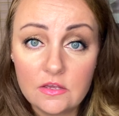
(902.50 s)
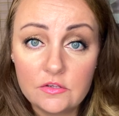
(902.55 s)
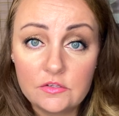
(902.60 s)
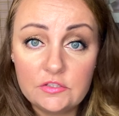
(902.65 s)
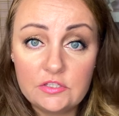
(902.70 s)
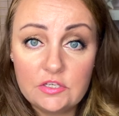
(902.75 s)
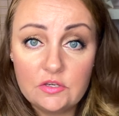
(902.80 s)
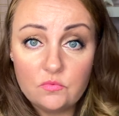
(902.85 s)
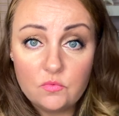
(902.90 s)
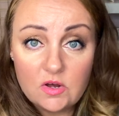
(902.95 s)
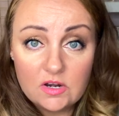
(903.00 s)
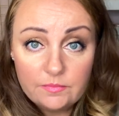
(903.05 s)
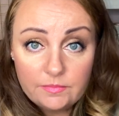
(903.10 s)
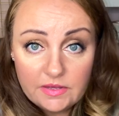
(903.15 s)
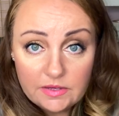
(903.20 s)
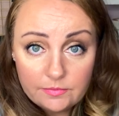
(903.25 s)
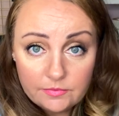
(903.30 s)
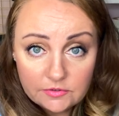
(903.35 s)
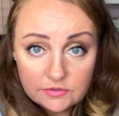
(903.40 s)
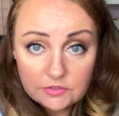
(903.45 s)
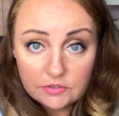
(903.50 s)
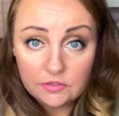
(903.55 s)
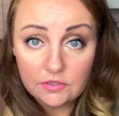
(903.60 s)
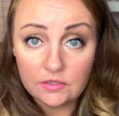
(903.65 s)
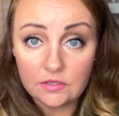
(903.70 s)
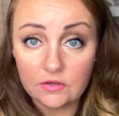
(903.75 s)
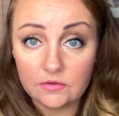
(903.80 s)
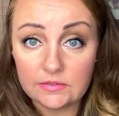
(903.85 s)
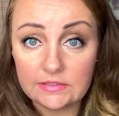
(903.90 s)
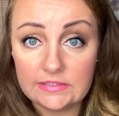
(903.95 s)
So you want to be able
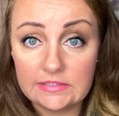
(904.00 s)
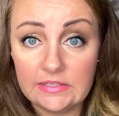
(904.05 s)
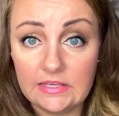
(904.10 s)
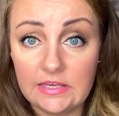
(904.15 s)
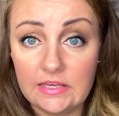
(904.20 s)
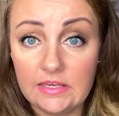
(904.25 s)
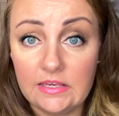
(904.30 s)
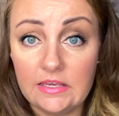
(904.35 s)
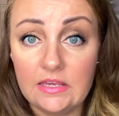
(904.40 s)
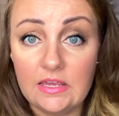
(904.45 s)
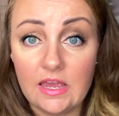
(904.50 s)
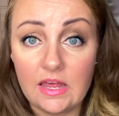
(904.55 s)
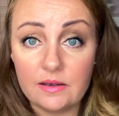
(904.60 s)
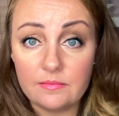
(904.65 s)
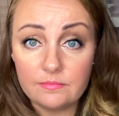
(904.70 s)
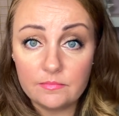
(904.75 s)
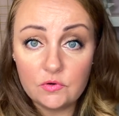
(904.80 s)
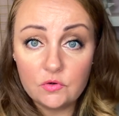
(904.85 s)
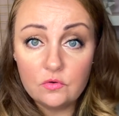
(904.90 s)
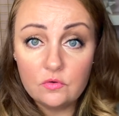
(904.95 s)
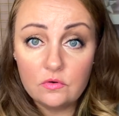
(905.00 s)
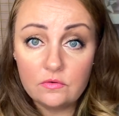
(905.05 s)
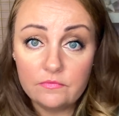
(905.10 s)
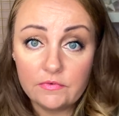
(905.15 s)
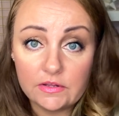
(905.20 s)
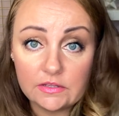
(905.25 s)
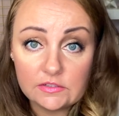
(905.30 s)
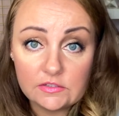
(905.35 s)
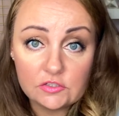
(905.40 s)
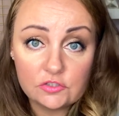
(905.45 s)
to, ski and move
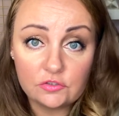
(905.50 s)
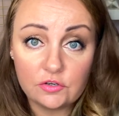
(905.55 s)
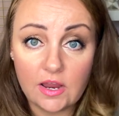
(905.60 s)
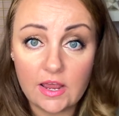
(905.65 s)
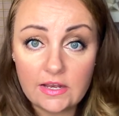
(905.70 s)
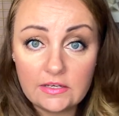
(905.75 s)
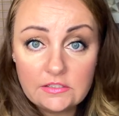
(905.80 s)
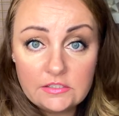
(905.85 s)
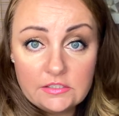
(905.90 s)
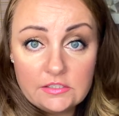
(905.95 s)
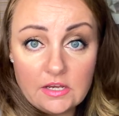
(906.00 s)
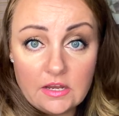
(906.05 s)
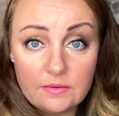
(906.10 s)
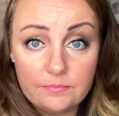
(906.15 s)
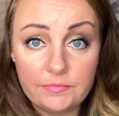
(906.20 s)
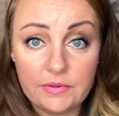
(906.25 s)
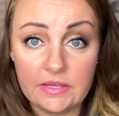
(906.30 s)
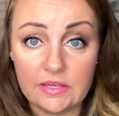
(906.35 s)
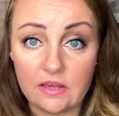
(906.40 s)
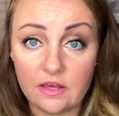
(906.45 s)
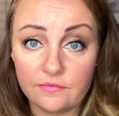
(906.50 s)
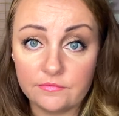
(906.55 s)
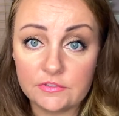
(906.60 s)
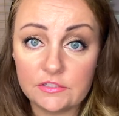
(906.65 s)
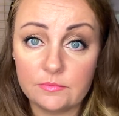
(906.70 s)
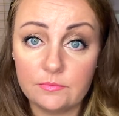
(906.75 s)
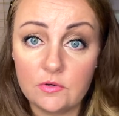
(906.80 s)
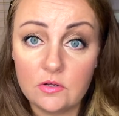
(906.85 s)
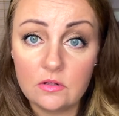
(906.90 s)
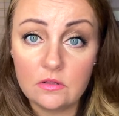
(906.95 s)
and stretch and be
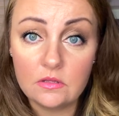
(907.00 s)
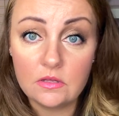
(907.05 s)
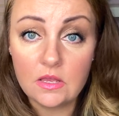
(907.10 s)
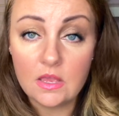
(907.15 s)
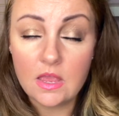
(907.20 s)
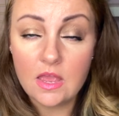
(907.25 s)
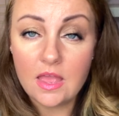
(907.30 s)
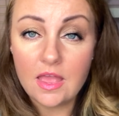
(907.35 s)
comfortable